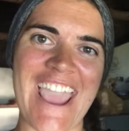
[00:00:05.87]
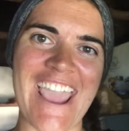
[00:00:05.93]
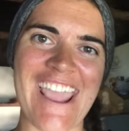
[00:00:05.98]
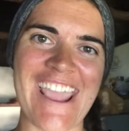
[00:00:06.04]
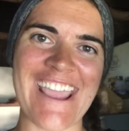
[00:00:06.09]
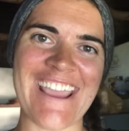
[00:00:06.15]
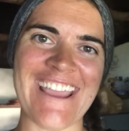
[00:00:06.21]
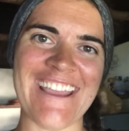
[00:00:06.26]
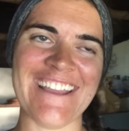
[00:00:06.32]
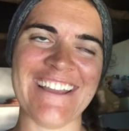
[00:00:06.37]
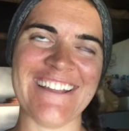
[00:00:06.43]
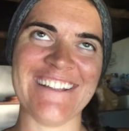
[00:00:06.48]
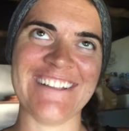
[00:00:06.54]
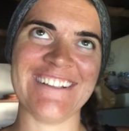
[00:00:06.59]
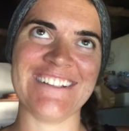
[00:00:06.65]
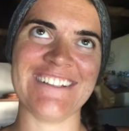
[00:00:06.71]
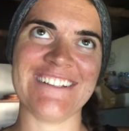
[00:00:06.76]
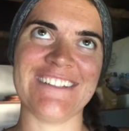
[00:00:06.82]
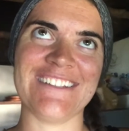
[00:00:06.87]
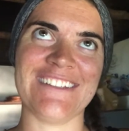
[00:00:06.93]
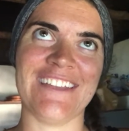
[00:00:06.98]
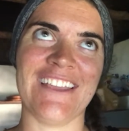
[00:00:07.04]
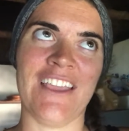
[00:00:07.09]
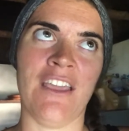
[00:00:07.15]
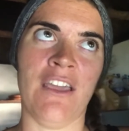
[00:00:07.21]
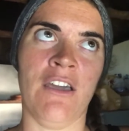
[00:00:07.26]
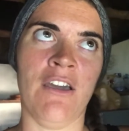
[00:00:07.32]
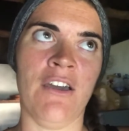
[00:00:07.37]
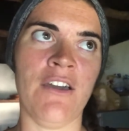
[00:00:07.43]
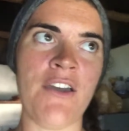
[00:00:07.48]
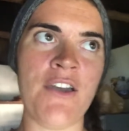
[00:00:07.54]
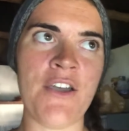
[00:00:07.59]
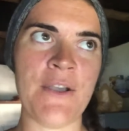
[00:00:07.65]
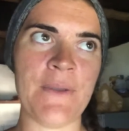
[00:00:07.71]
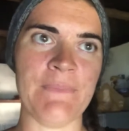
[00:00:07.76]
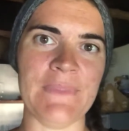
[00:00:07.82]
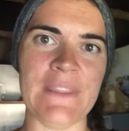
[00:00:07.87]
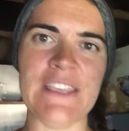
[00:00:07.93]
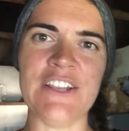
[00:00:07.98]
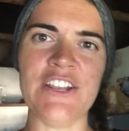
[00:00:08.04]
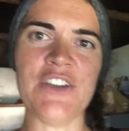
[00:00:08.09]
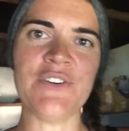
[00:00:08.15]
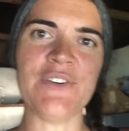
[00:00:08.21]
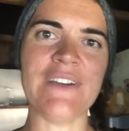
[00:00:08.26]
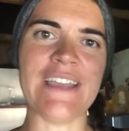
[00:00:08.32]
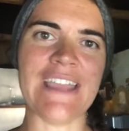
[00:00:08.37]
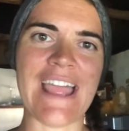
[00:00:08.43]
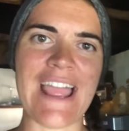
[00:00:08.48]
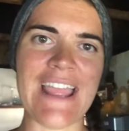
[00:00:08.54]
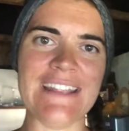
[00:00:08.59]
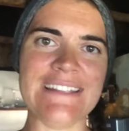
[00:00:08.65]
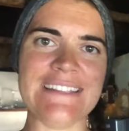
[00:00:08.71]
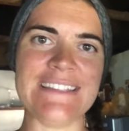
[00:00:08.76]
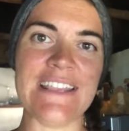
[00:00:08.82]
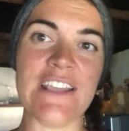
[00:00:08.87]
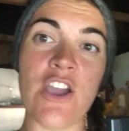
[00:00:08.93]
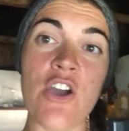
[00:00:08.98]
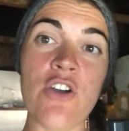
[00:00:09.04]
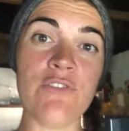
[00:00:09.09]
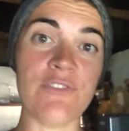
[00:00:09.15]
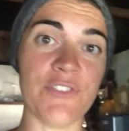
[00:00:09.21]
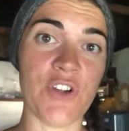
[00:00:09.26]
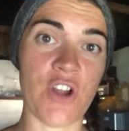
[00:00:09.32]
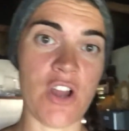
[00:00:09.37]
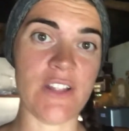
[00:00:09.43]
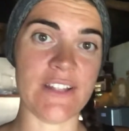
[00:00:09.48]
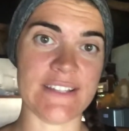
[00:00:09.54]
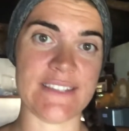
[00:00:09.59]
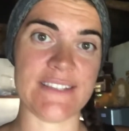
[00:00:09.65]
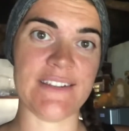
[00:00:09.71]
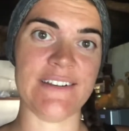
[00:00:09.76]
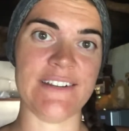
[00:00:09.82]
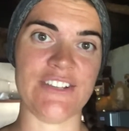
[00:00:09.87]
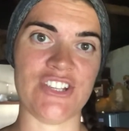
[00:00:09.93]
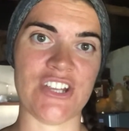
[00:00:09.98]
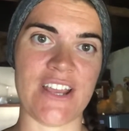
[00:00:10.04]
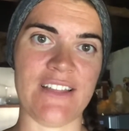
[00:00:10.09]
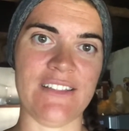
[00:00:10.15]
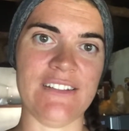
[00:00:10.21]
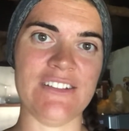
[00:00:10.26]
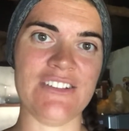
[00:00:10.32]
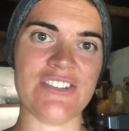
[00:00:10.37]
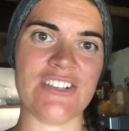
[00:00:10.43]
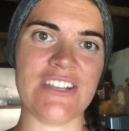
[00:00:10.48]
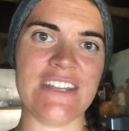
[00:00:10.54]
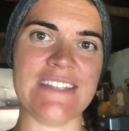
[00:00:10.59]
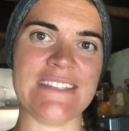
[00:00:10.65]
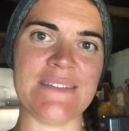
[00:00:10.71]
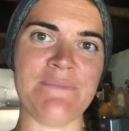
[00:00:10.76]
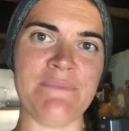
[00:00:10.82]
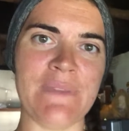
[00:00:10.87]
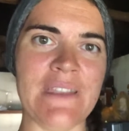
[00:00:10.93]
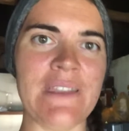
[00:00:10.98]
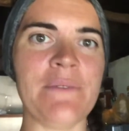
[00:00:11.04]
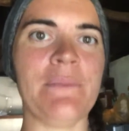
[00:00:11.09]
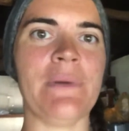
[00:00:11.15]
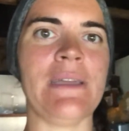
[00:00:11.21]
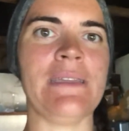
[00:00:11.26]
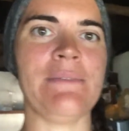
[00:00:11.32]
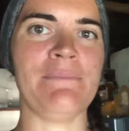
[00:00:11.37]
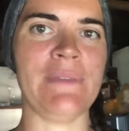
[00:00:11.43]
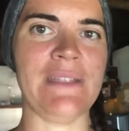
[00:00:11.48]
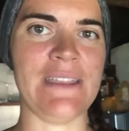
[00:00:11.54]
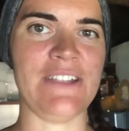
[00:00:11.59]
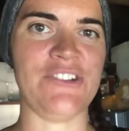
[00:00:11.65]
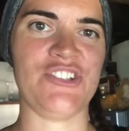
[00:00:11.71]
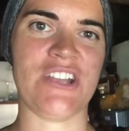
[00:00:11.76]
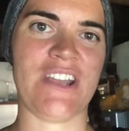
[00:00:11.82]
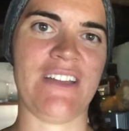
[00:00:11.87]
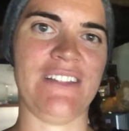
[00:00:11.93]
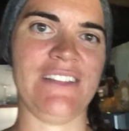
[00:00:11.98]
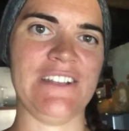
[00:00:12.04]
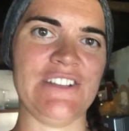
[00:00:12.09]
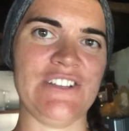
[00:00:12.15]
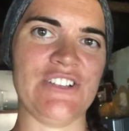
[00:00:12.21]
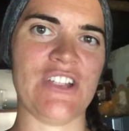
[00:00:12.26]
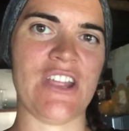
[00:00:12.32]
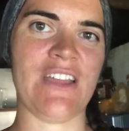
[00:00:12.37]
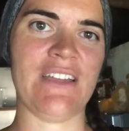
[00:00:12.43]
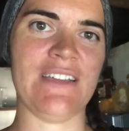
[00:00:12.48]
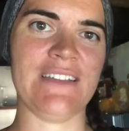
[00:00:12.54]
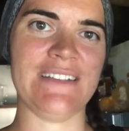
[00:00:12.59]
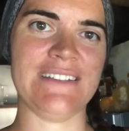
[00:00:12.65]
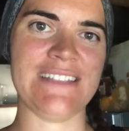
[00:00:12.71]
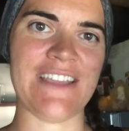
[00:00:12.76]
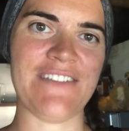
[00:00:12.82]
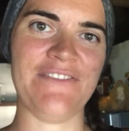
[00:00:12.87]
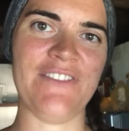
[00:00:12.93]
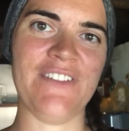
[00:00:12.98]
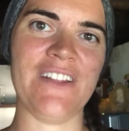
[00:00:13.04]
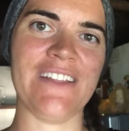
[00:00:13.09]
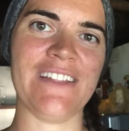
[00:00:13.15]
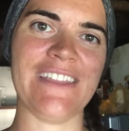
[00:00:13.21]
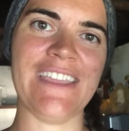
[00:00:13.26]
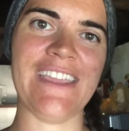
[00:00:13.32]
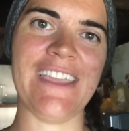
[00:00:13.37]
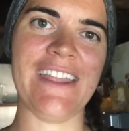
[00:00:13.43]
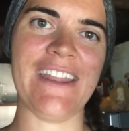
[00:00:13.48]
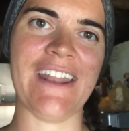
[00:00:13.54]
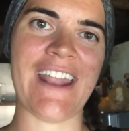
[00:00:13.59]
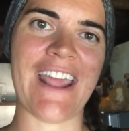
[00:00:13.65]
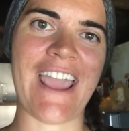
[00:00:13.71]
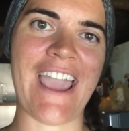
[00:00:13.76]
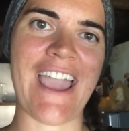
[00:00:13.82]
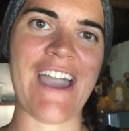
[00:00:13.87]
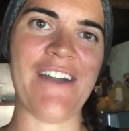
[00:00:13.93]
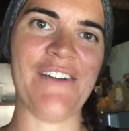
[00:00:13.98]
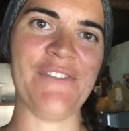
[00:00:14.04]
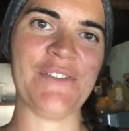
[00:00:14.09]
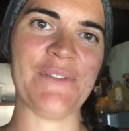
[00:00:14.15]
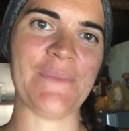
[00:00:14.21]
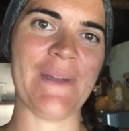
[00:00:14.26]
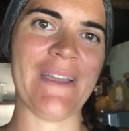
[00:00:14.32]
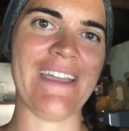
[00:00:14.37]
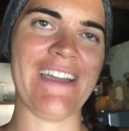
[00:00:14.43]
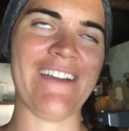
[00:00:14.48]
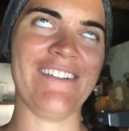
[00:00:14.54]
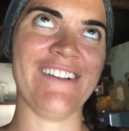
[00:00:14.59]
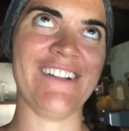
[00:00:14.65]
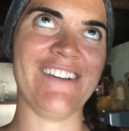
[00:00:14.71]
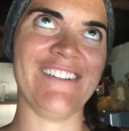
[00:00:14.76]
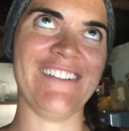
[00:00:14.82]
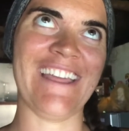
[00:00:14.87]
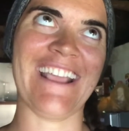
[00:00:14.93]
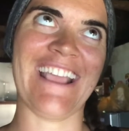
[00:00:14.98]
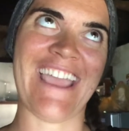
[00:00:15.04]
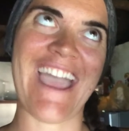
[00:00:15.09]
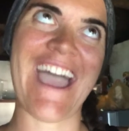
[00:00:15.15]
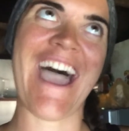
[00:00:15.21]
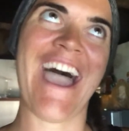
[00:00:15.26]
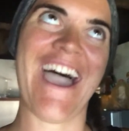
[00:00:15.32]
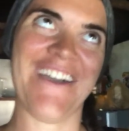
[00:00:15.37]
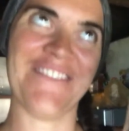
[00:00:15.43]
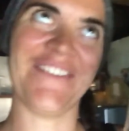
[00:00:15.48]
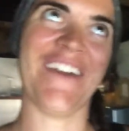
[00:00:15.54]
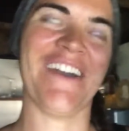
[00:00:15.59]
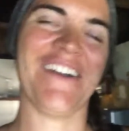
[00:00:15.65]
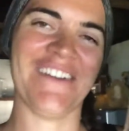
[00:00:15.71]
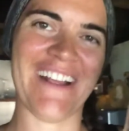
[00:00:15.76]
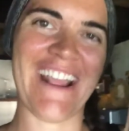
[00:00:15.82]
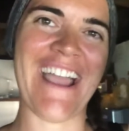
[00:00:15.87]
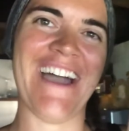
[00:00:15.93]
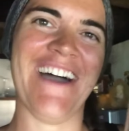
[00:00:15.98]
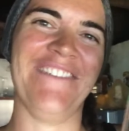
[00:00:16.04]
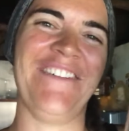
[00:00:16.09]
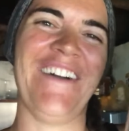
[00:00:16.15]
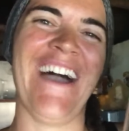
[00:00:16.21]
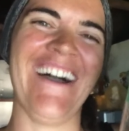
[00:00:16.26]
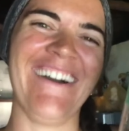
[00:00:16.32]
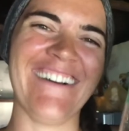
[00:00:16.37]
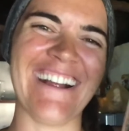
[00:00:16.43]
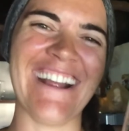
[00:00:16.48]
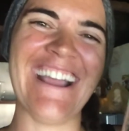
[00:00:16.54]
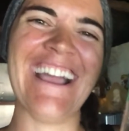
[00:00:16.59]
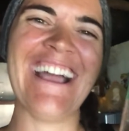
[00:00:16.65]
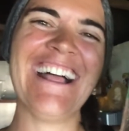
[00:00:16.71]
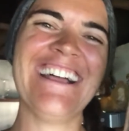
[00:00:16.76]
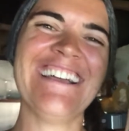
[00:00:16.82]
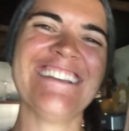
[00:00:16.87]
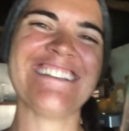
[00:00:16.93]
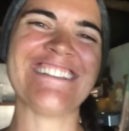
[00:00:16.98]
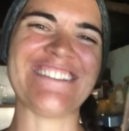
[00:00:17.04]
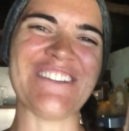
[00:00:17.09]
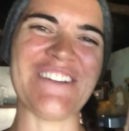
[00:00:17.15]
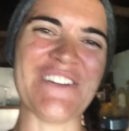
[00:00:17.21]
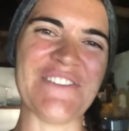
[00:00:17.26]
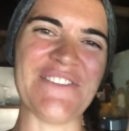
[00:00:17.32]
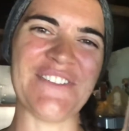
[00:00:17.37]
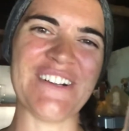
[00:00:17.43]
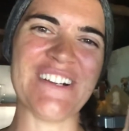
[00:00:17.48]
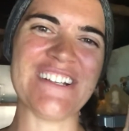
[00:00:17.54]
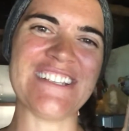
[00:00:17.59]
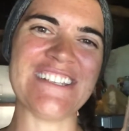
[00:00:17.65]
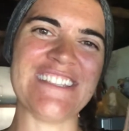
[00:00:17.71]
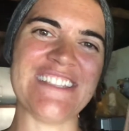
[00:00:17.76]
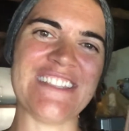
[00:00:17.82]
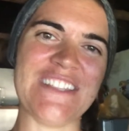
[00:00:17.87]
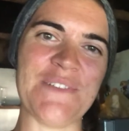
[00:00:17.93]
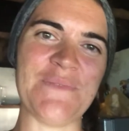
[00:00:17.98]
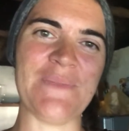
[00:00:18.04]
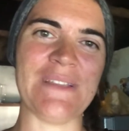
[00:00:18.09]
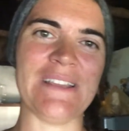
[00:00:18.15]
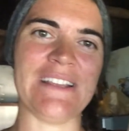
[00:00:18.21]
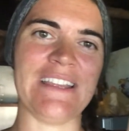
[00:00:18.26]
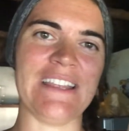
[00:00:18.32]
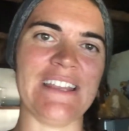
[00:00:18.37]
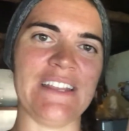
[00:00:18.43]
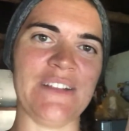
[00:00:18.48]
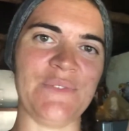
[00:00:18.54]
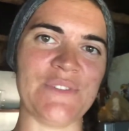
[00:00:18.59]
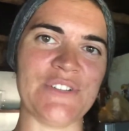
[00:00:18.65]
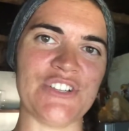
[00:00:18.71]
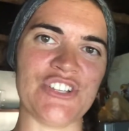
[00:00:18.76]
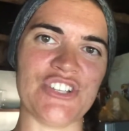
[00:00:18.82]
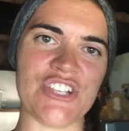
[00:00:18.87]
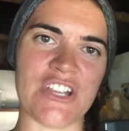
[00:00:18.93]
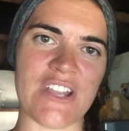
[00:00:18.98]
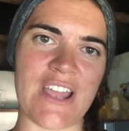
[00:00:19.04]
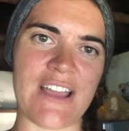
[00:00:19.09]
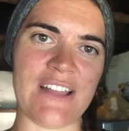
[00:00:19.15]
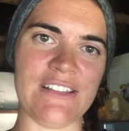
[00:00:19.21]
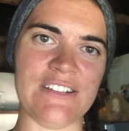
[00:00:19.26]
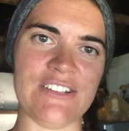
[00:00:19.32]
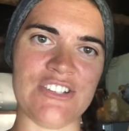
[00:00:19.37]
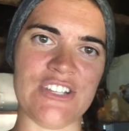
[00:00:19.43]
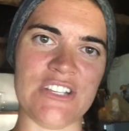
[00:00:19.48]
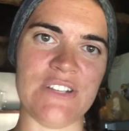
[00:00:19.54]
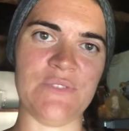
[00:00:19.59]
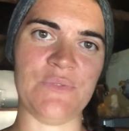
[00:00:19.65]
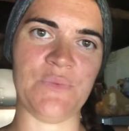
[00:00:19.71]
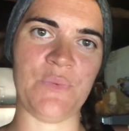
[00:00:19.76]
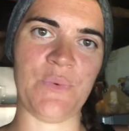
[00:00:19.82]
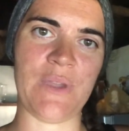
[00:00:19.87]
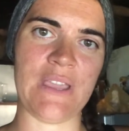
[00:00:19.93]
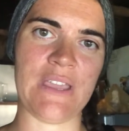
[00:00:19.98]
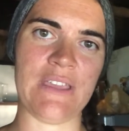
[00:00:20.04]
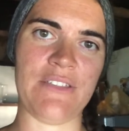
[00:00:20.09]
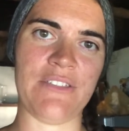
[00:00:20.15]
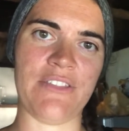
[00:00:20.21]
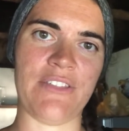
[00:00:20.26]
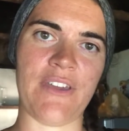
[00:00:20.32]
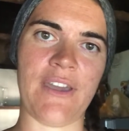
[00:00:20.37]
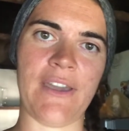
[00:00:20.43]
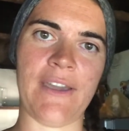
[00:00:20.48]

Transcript: and you know, I'd say overall it's not a challenge. It's a minute by minute challenge. Definitely an hour by hour, no, like a half hour, half hour. So at first the beginning was challenging with